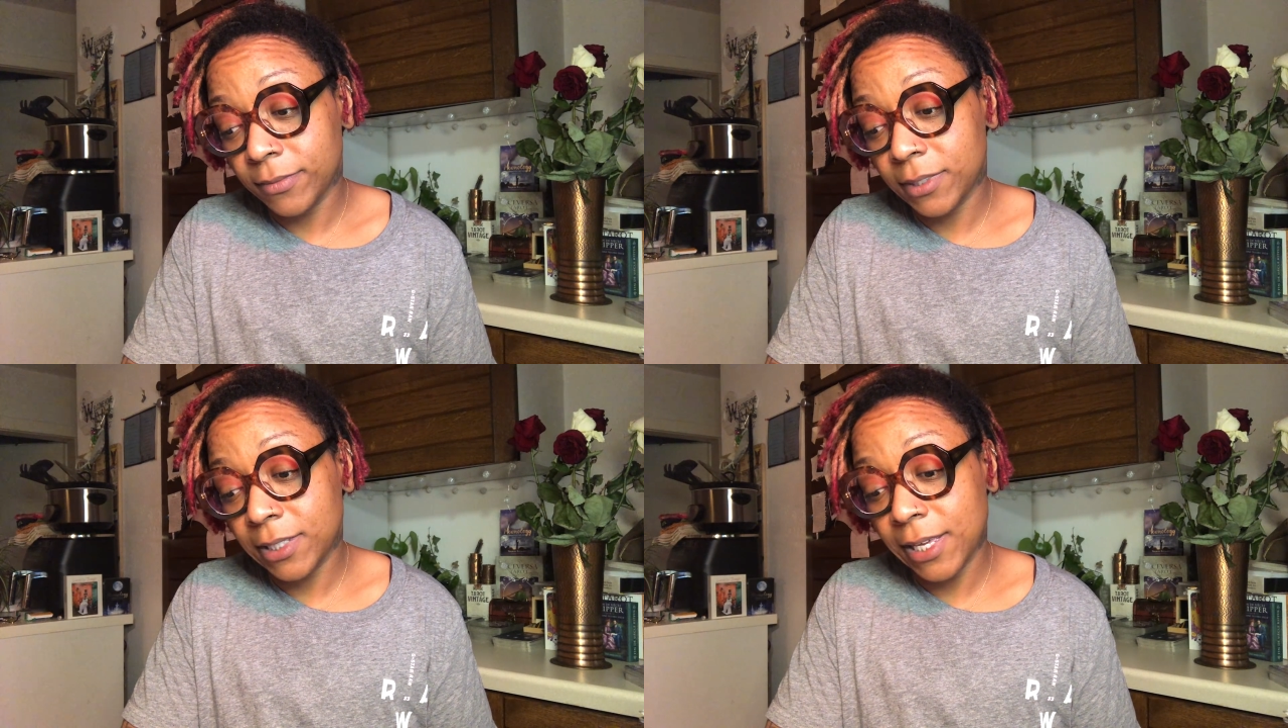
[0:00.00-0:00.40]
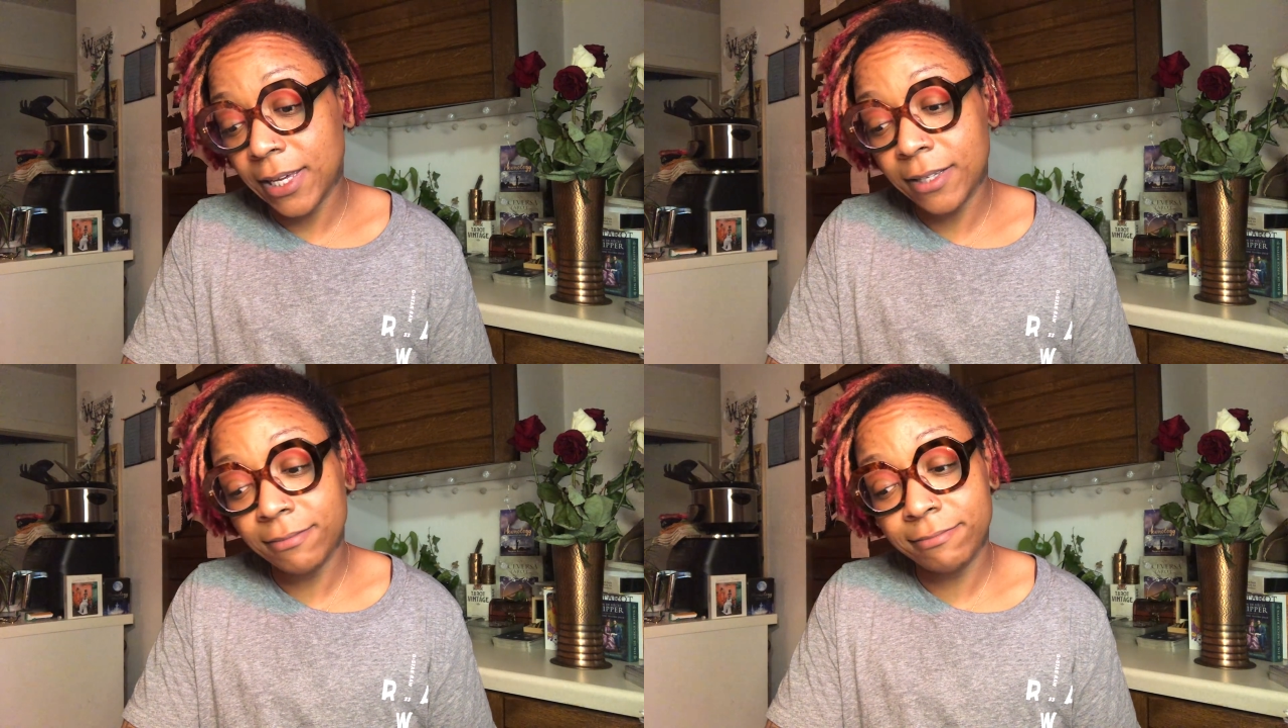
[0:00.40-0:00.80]
It's
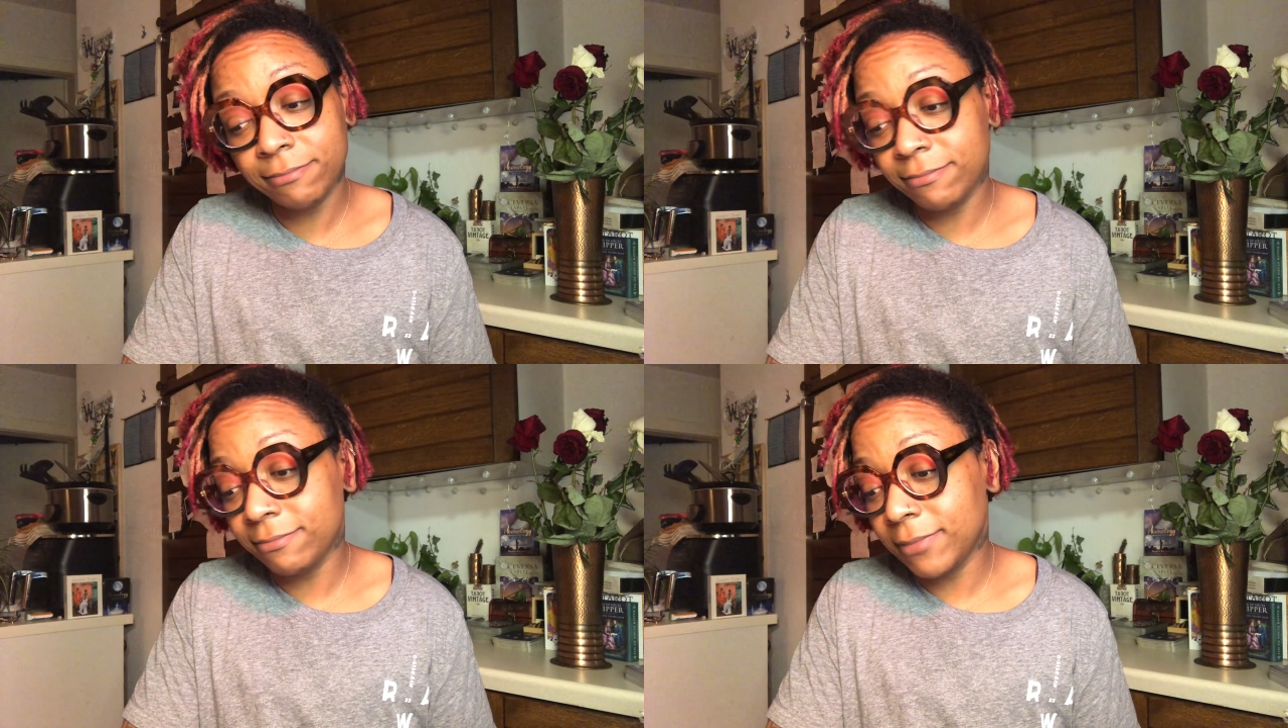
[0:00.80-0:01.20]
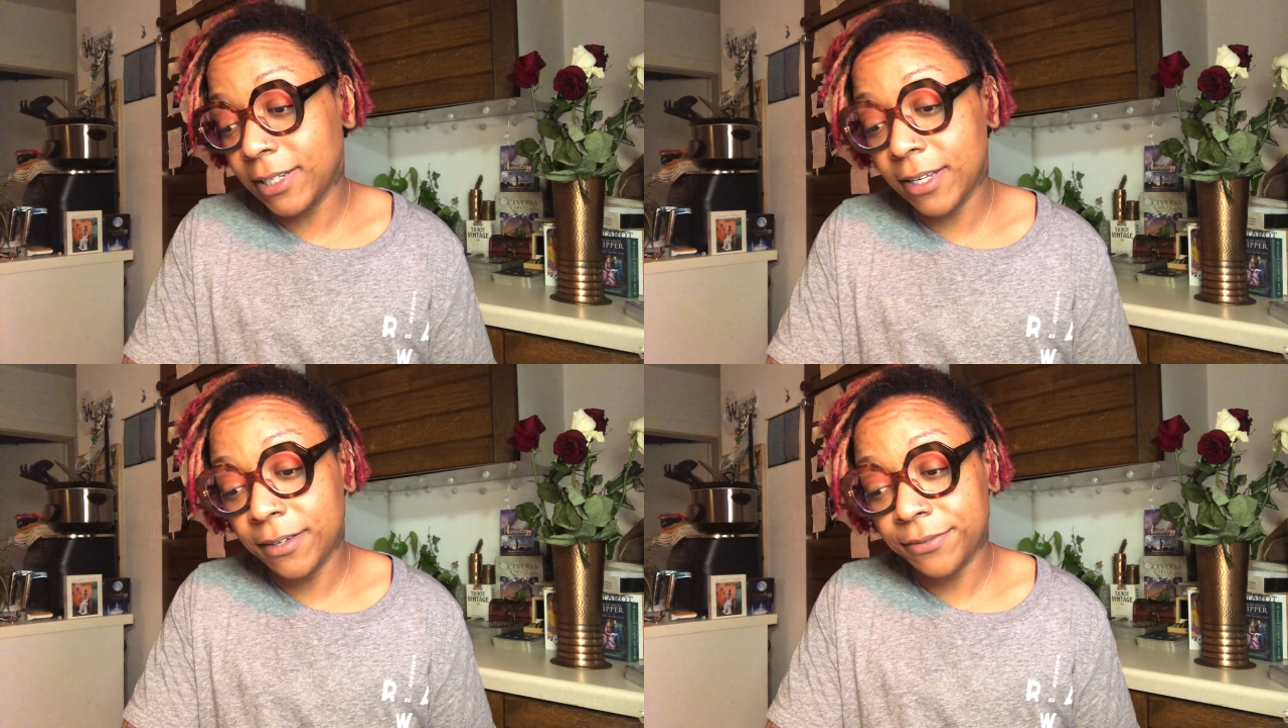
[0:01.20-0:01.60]
like
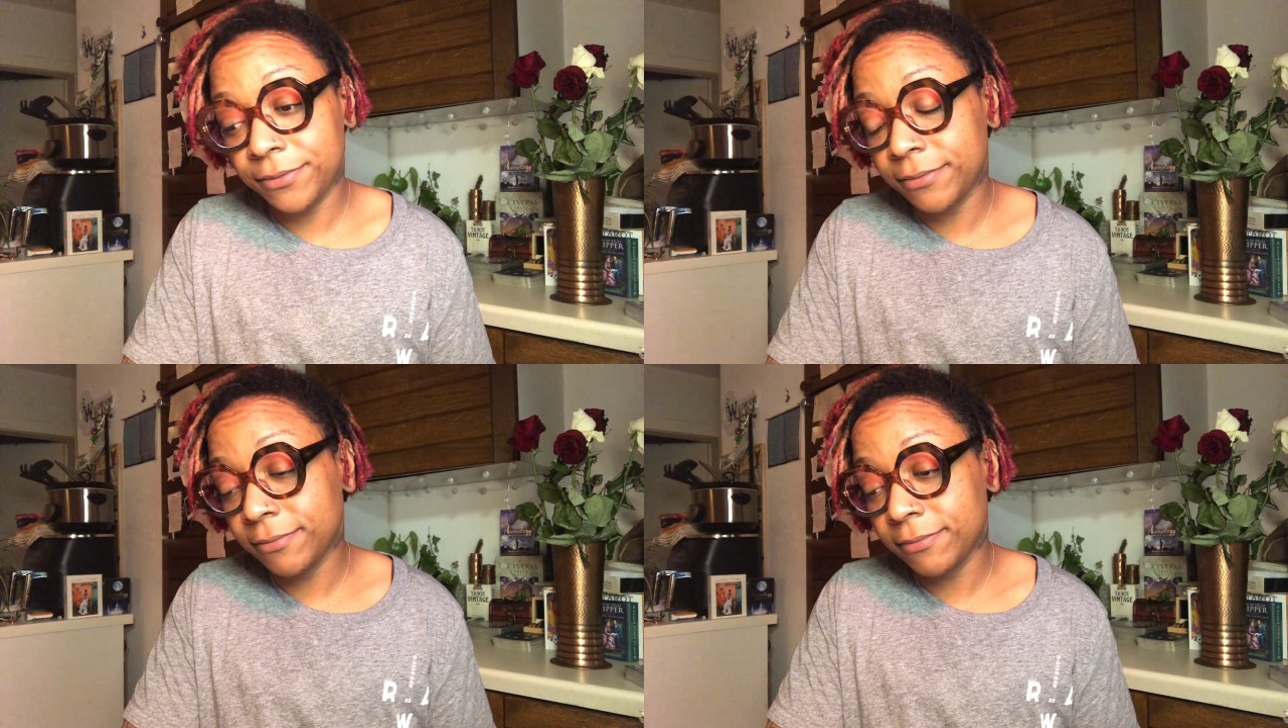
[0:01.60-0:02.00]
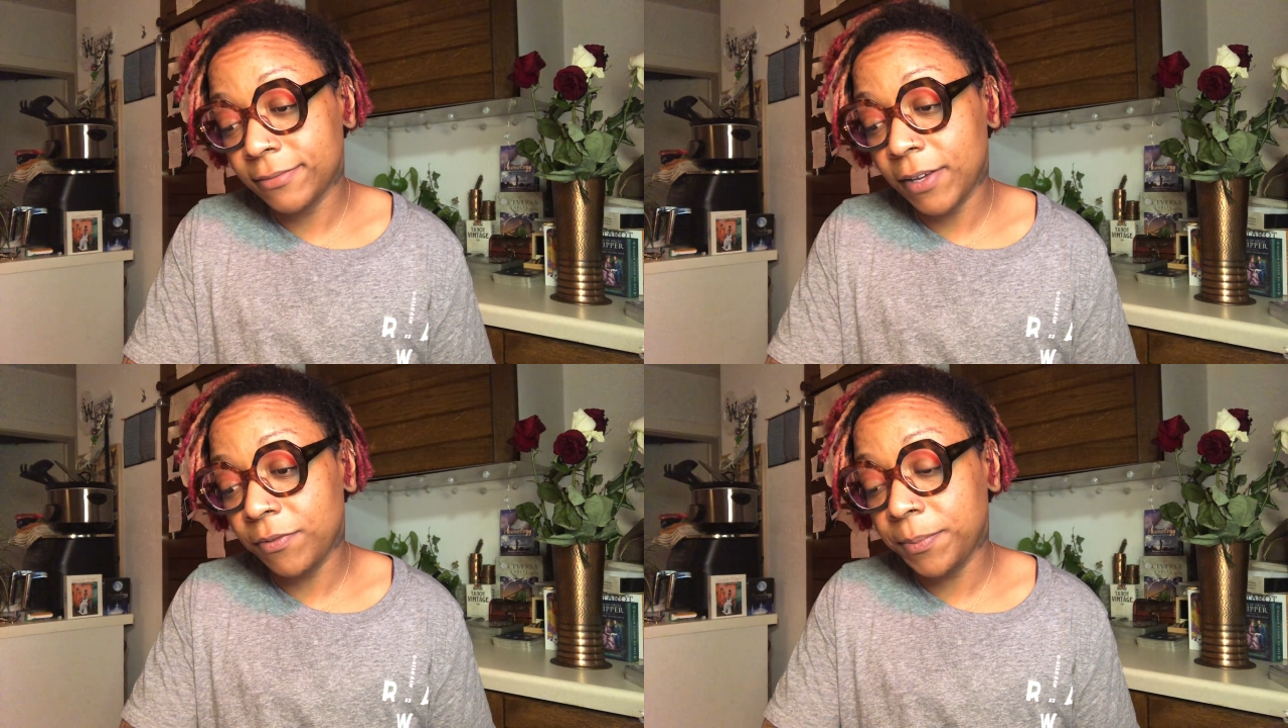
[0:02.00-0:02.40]
enough.
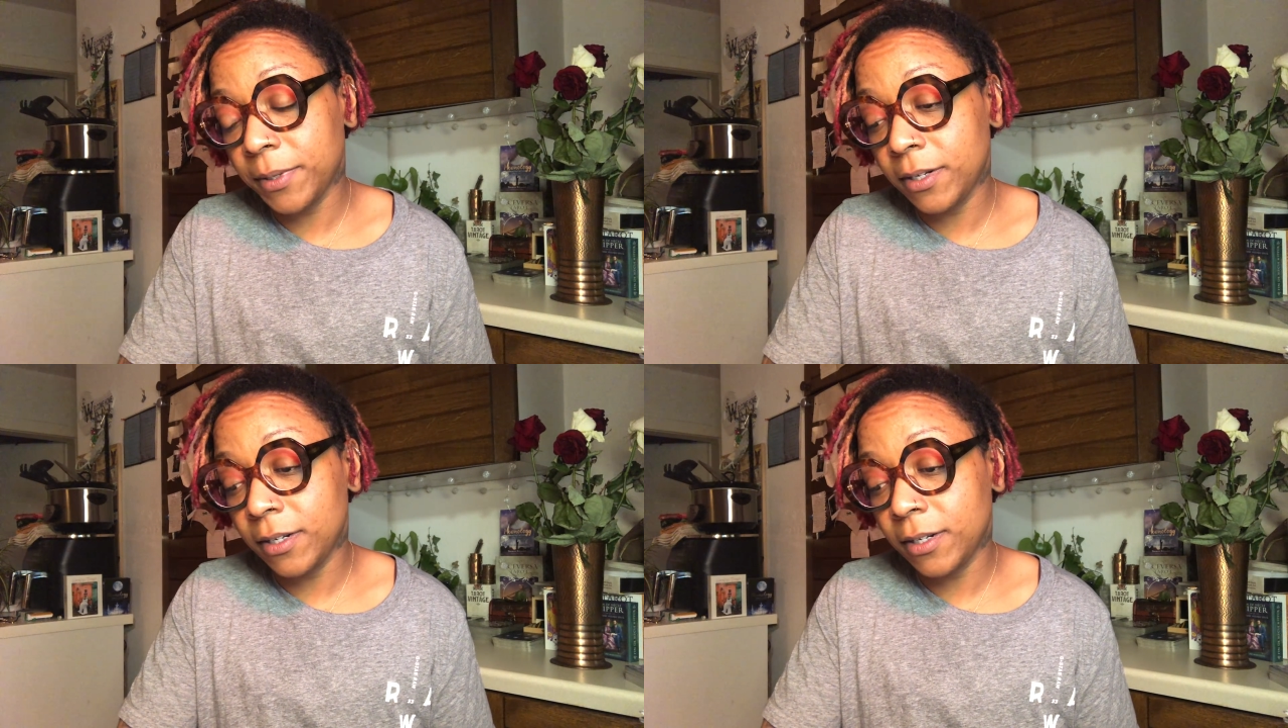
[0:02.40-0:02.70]
I've put